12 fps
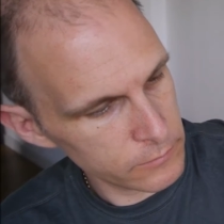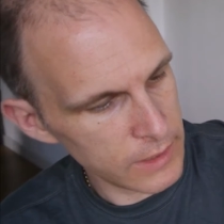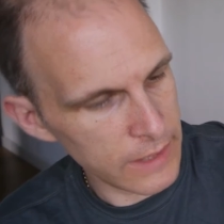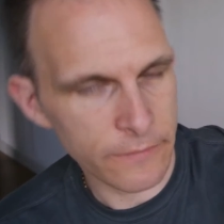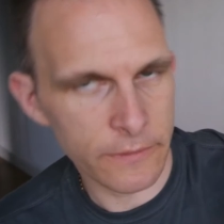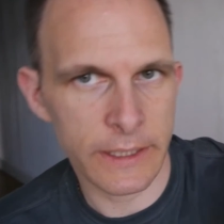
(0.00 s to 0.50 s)

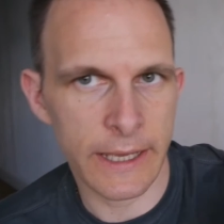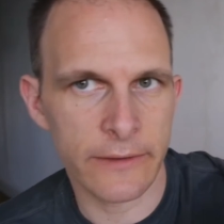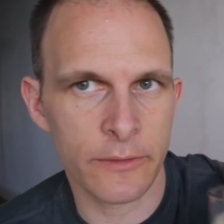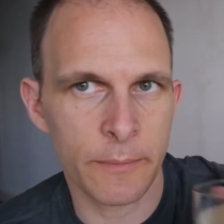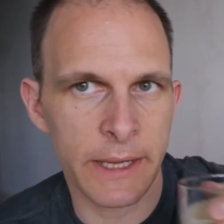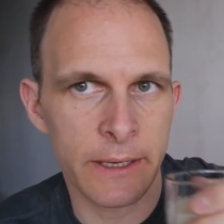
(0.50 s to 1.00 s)
Definitely
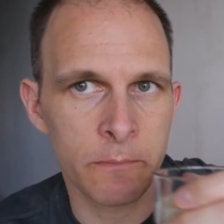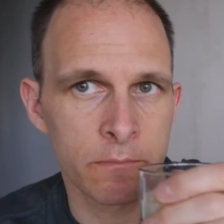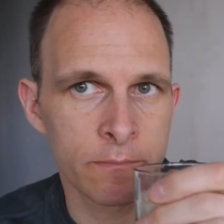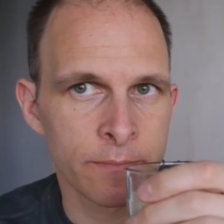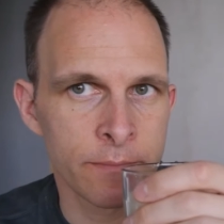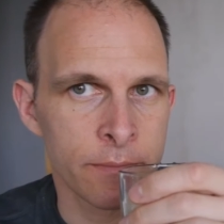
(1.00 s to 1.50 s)
getting better.
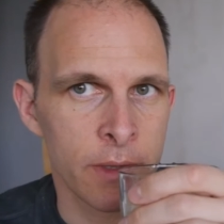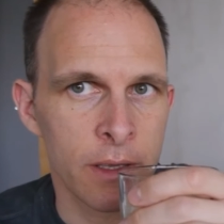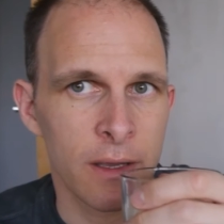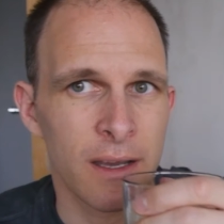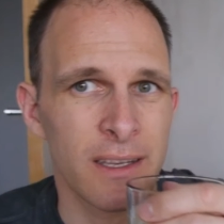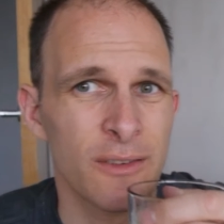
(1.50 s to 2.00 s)

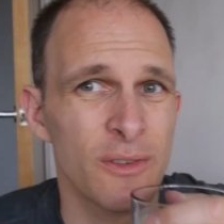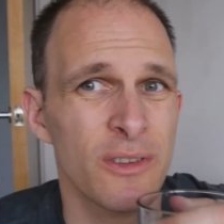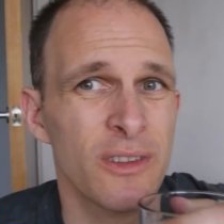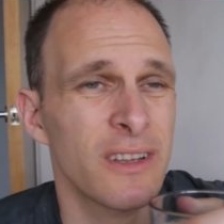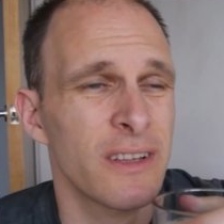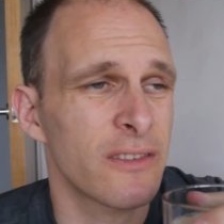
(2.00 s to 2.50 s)
I don't know
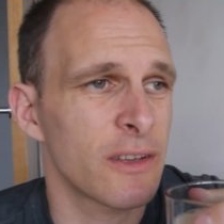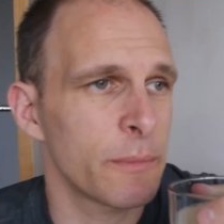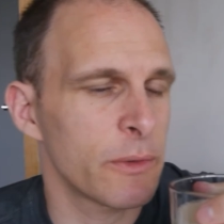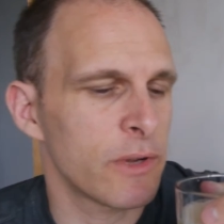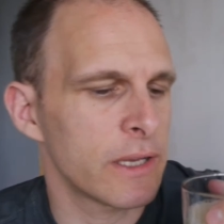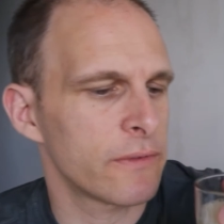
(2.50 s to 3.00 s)
that it's going to
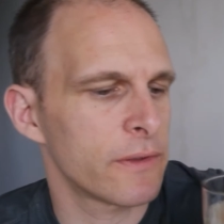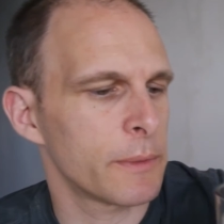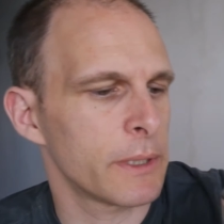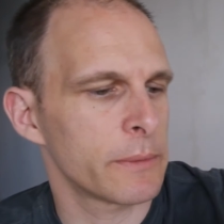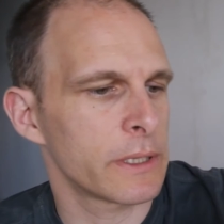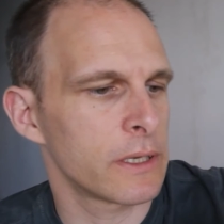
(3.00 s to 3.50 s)
be ready for the
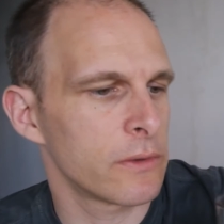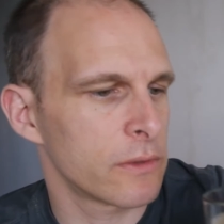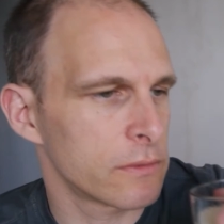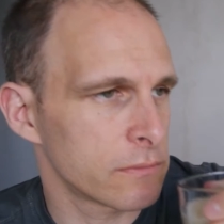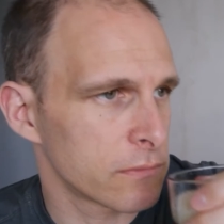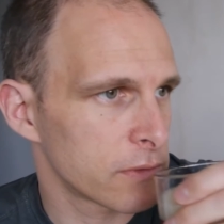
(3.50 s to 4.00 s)
barbecue
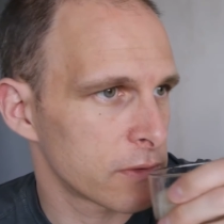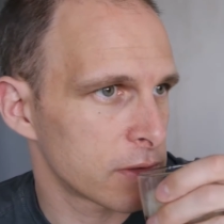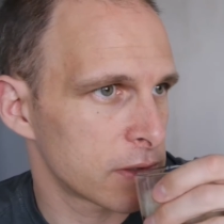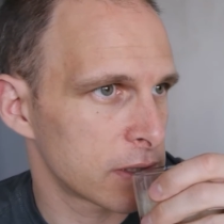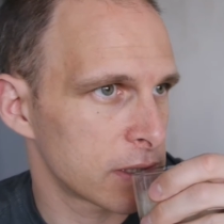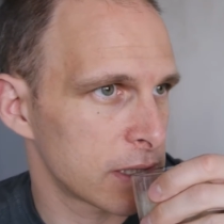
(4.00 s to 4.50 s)
on
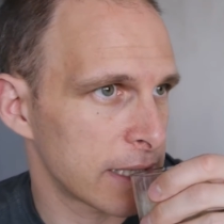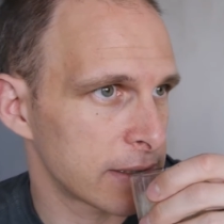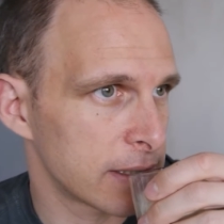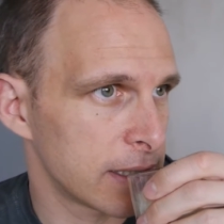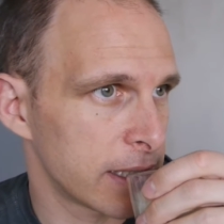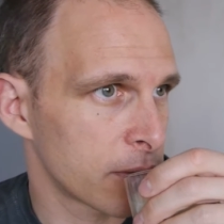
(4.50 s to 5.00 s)

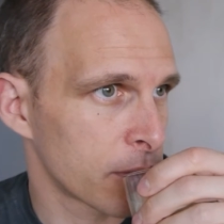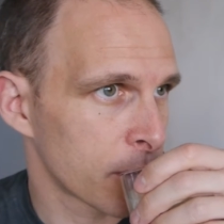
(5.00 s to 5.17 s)
Saturday.